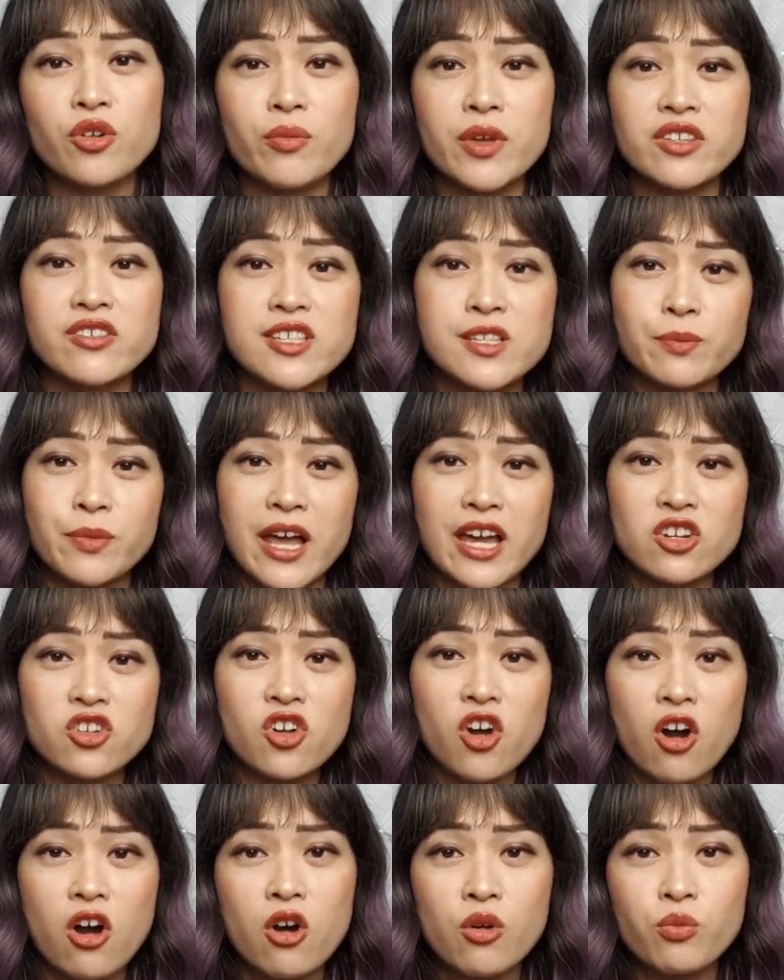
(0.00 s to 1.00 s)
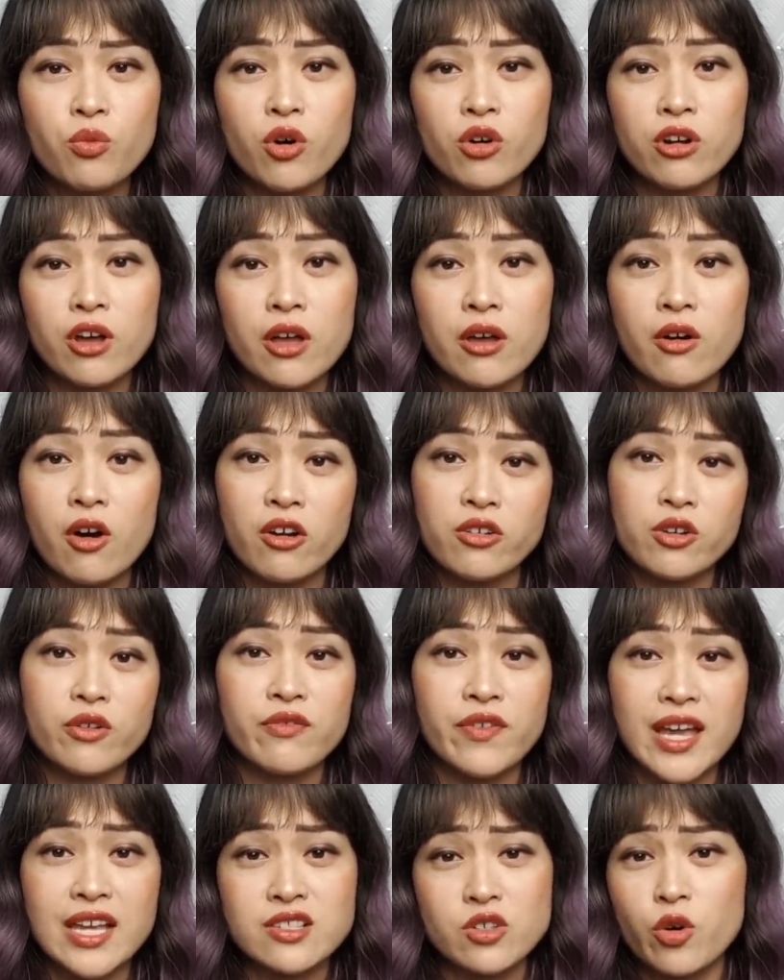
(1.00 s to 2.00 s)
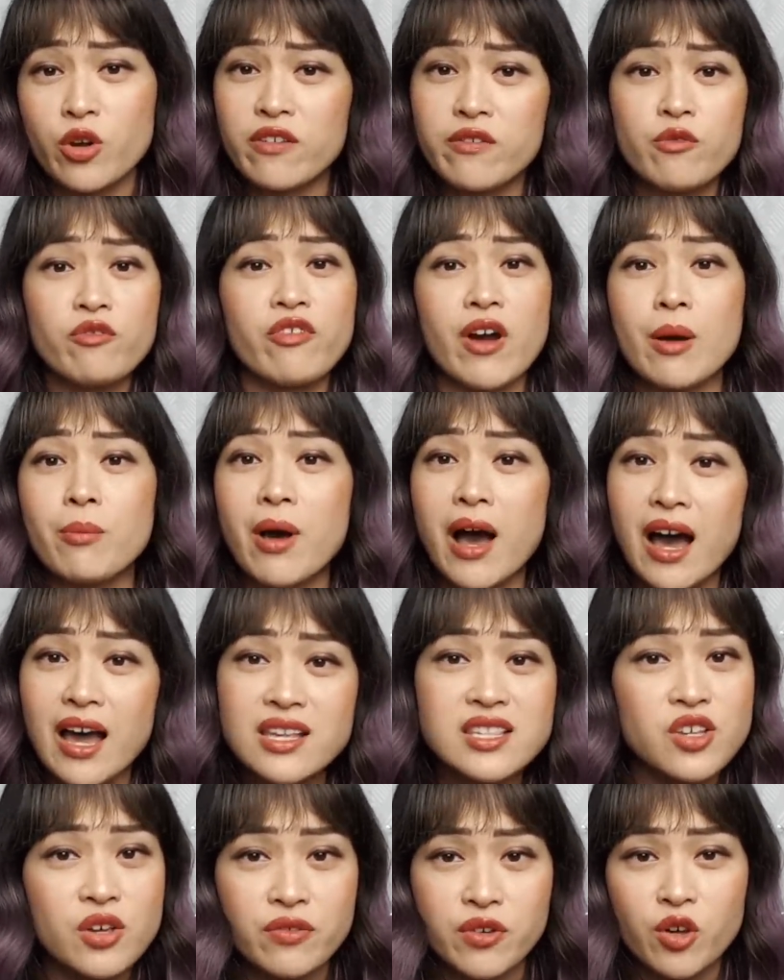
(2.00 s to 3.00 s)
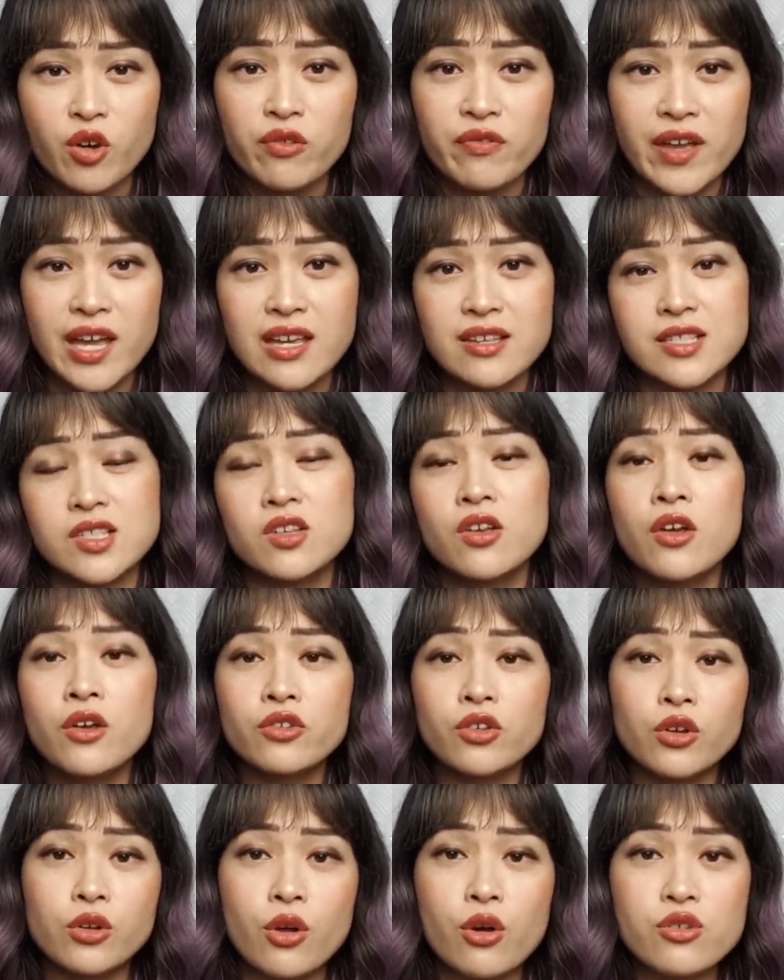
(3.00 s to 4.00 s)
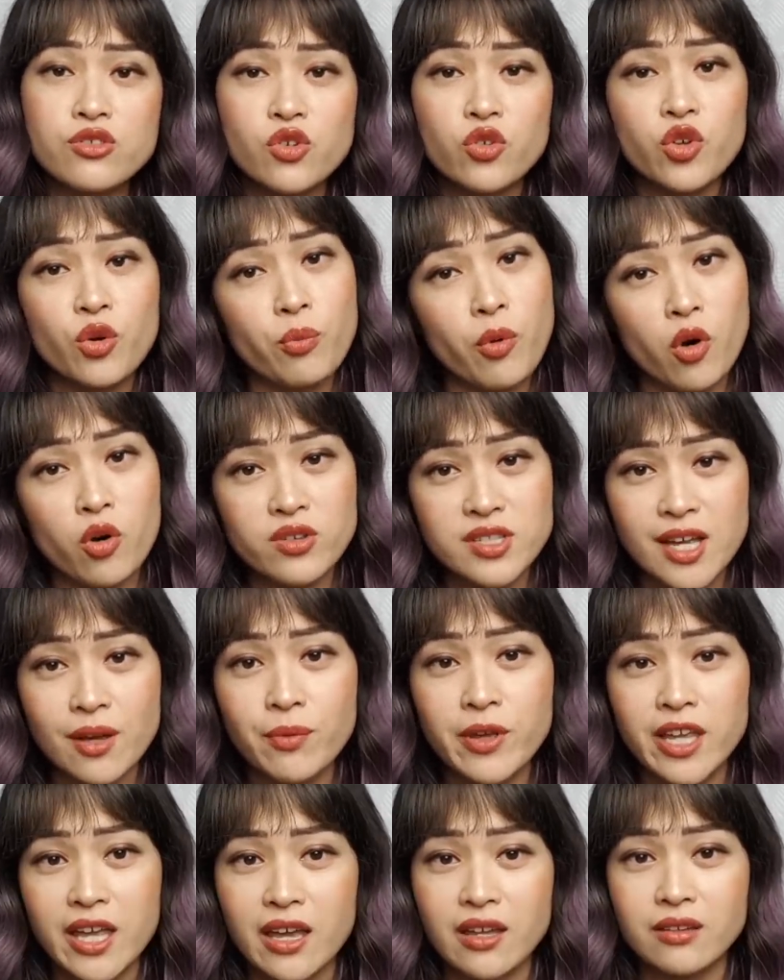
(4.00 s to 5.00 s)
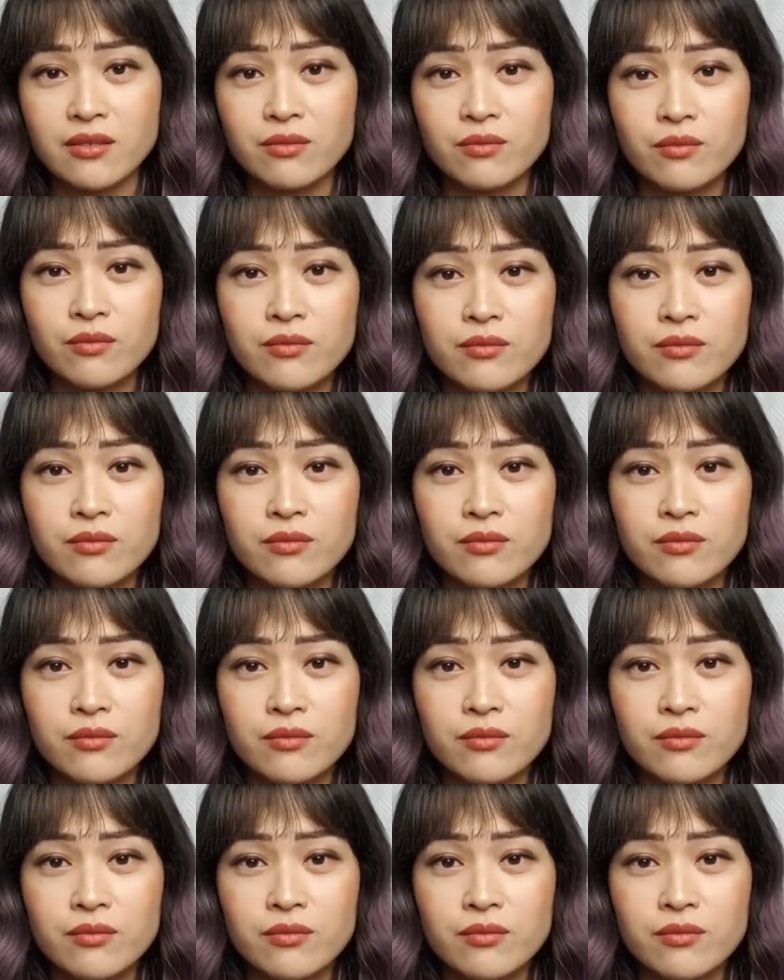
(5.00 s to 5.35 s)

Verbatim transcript: you're meant to splash cold water on your face or even rub ice over your face to close all your pores up again.